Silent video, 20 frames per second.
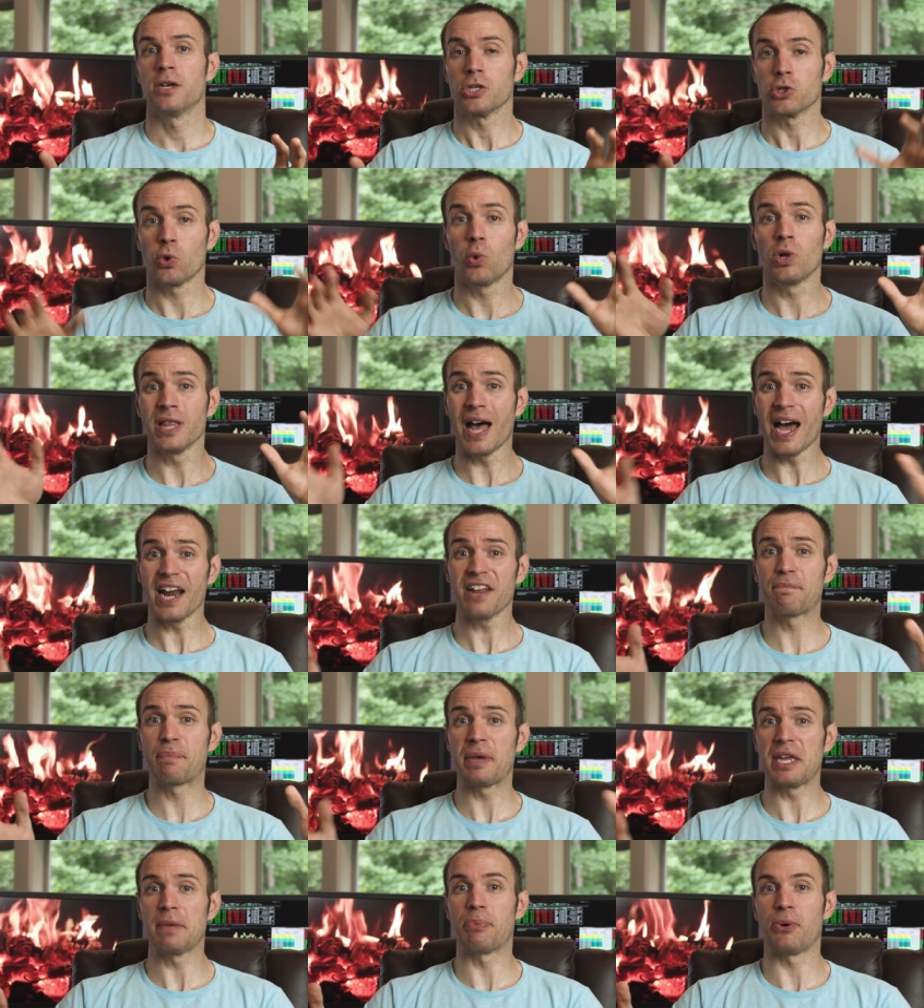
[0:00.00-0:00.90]
So a lot
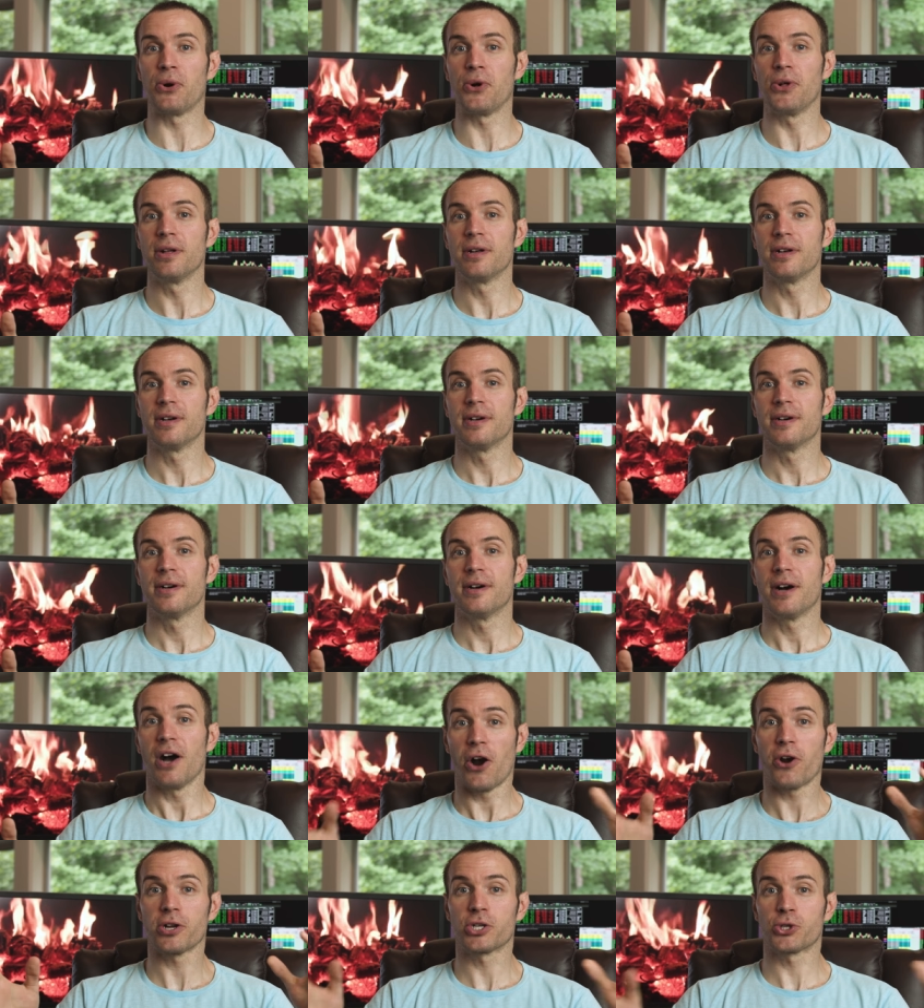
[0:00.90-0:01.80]
of people
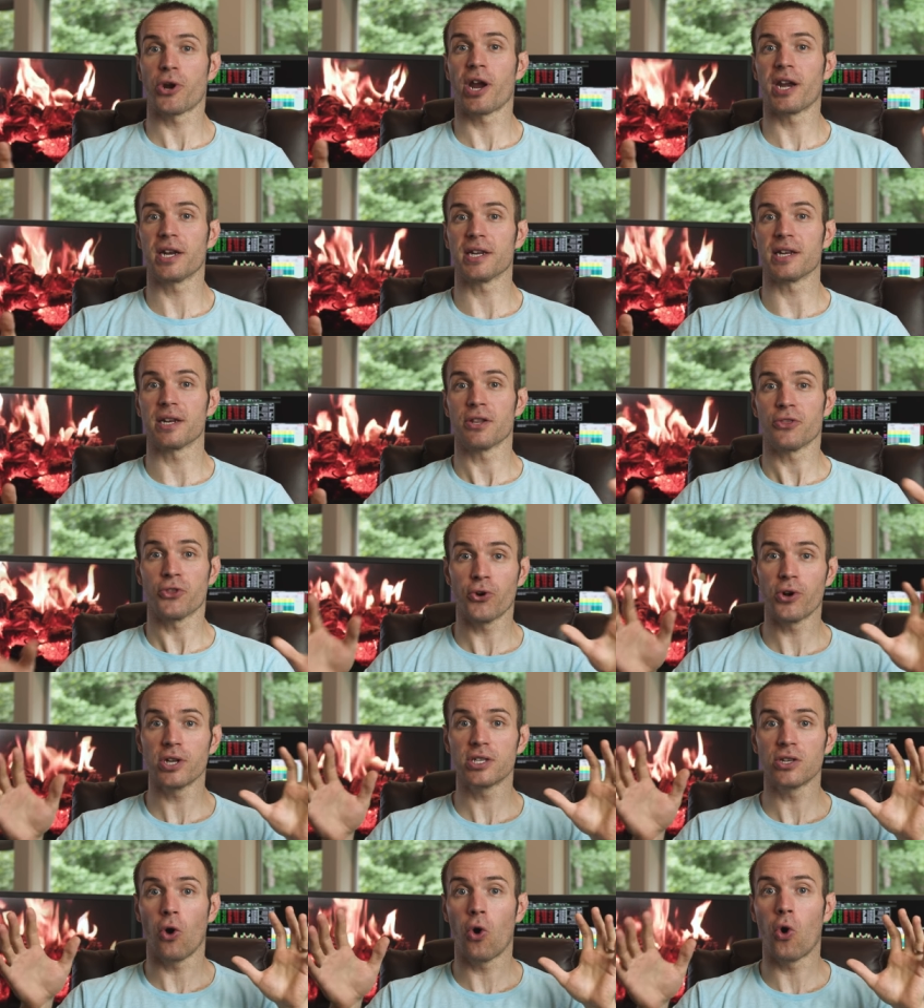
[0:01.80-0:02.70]
are trading it.
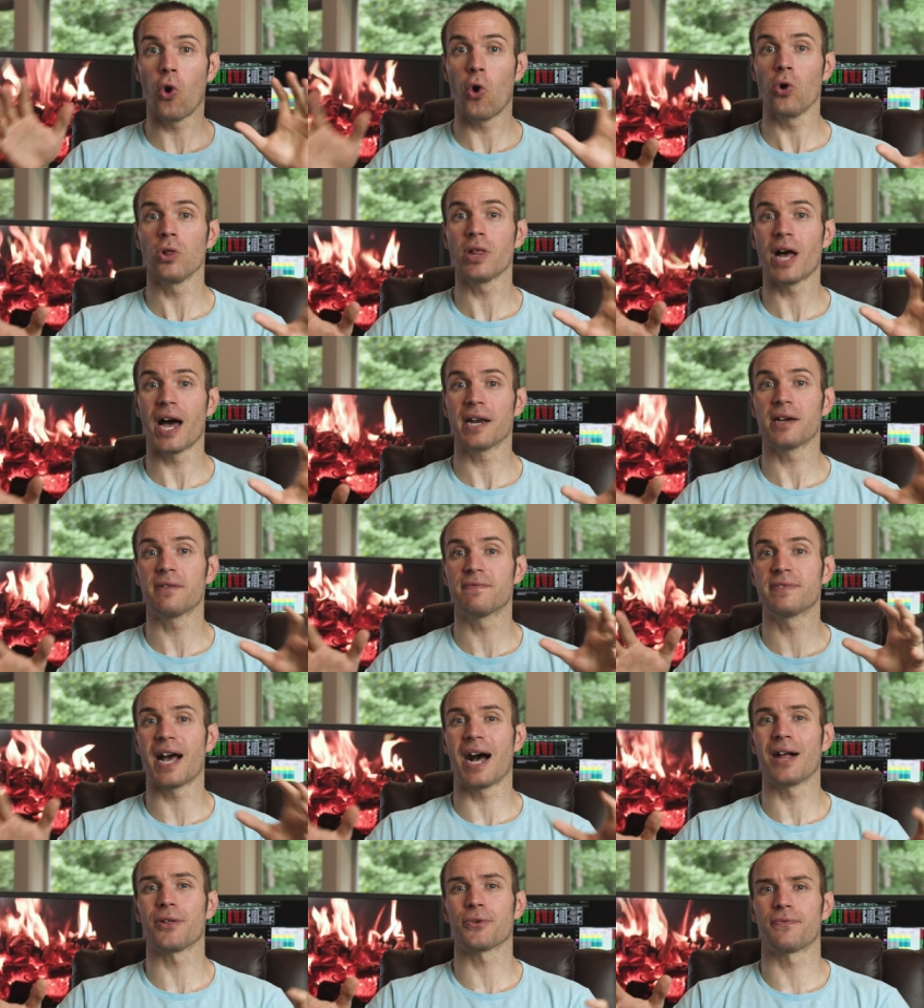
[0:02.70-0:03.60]
There is a whole lot of
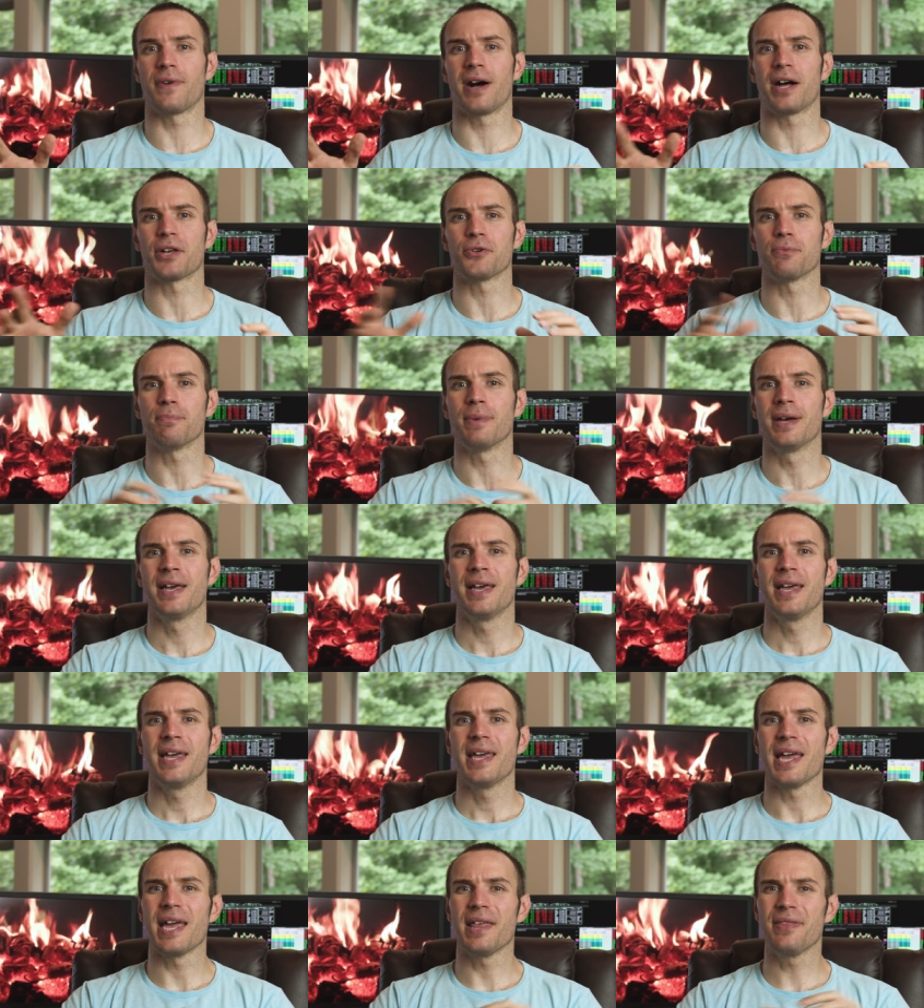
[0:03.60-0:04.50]
dollar volume.
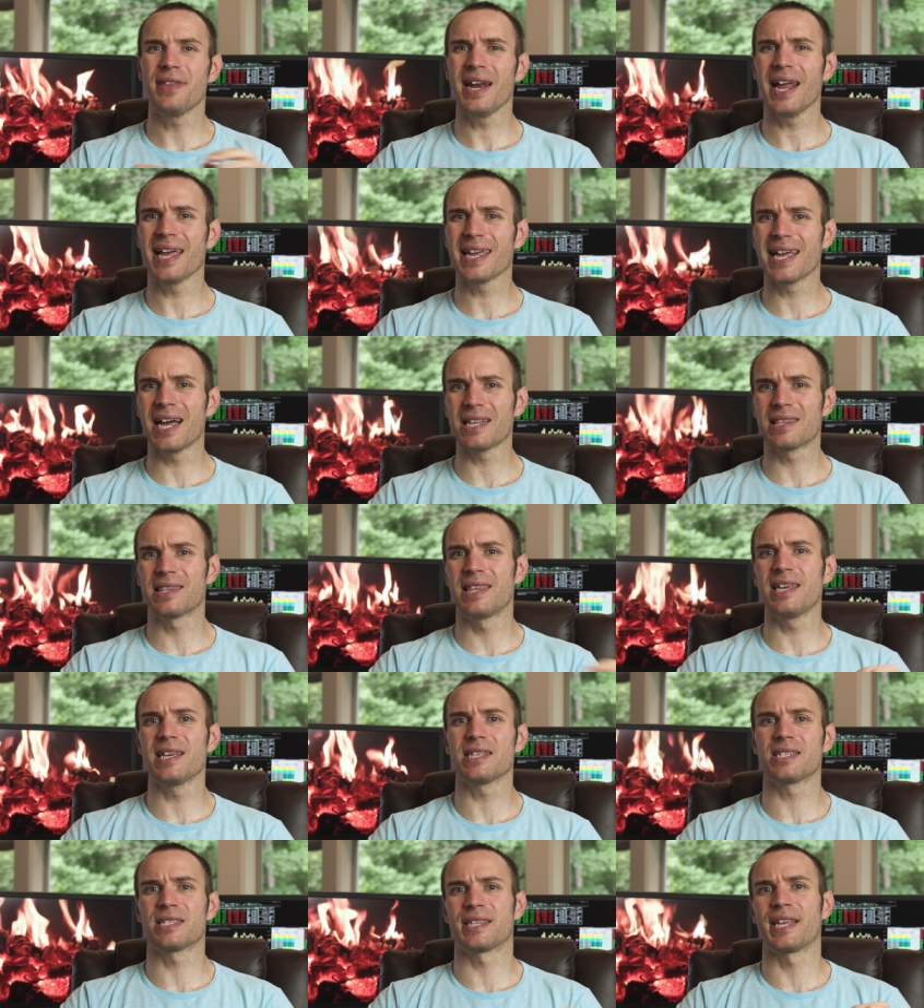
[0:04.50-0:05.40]
And then I got this